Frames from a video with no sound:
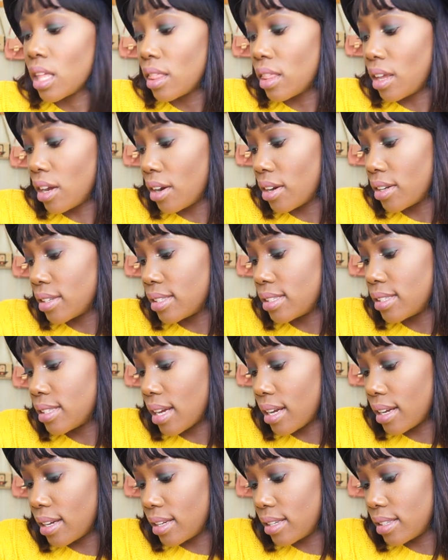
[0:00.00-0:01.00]
They're
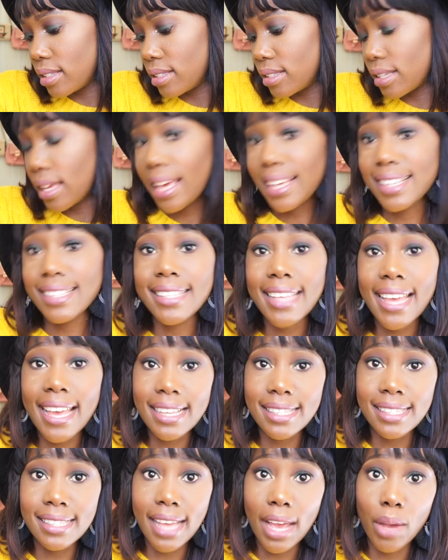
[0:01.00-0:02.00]
size
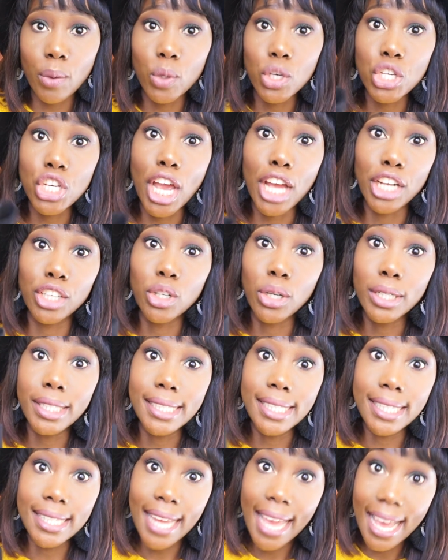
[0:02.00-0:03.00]
XS. I wish I had
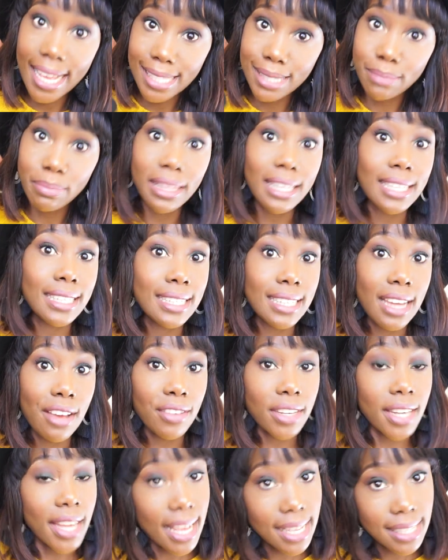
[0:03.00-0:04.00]
gotten an S, but they didn't
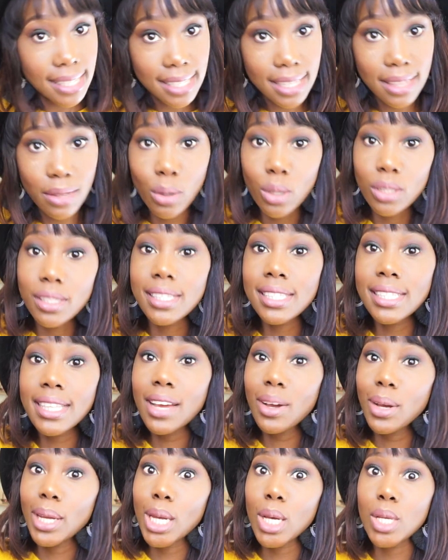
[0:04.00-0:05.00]
have an S and they were on
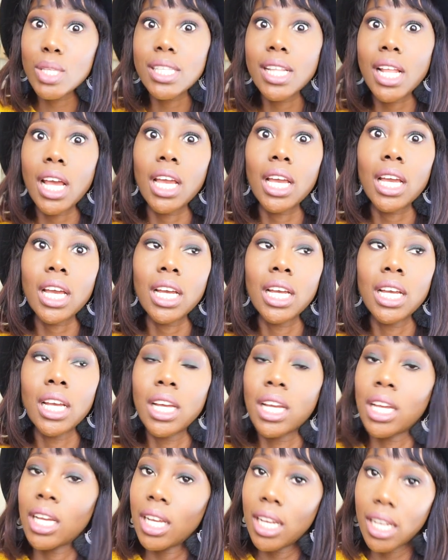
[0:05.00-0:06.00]
sale. And I was like,
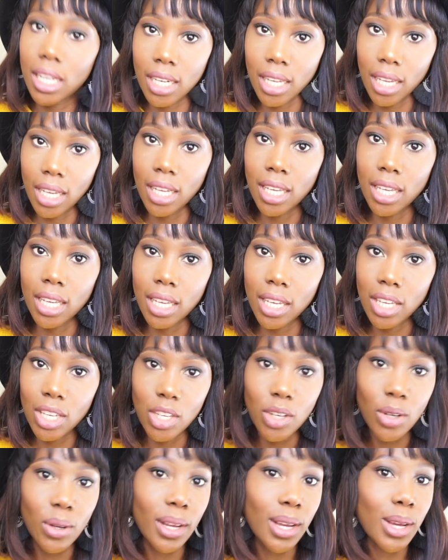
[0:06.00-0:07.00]
honey,
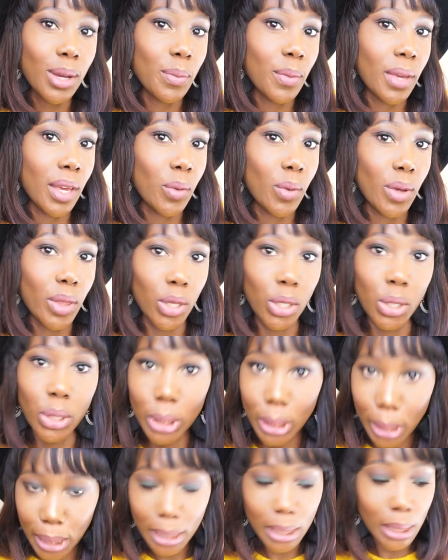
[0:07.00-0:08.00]
you're coming whether you
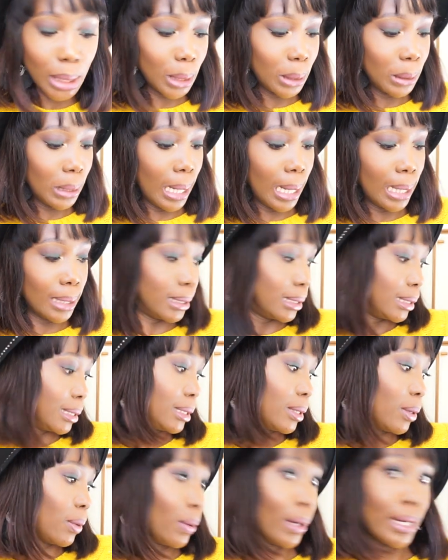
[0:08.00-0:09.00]
like it or not.
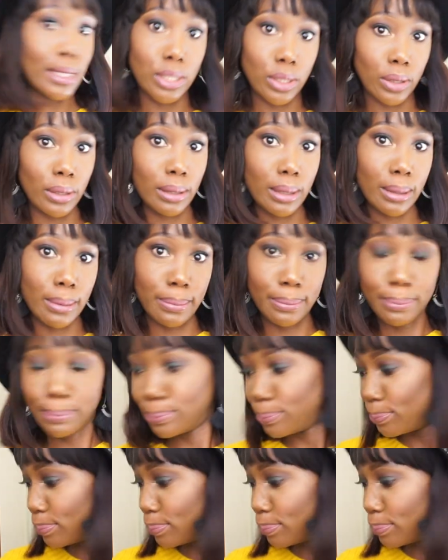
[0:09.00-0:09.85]
So I took them.